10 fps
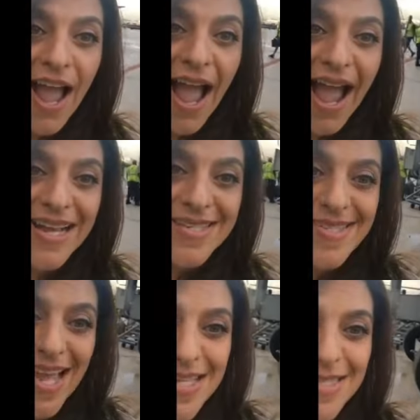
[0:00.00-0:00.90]

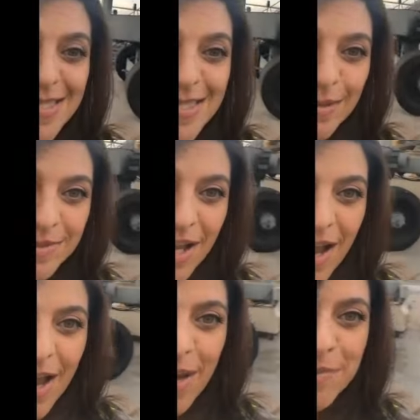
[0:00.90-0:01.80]
access
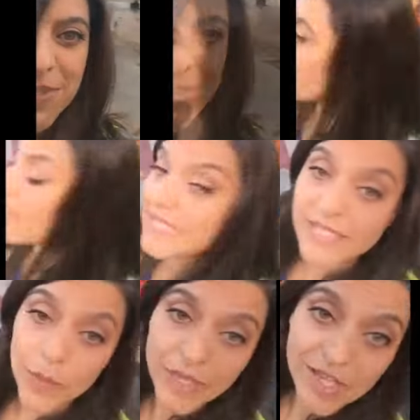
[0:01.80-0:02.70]
sometimes. It's a big
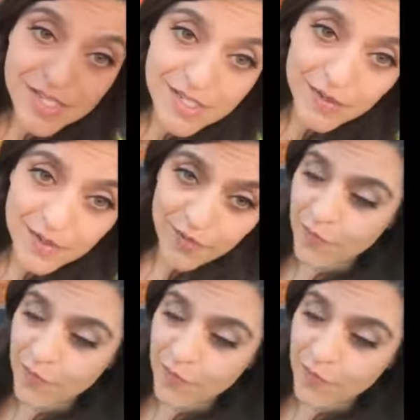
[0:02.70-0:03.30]
deal because this is the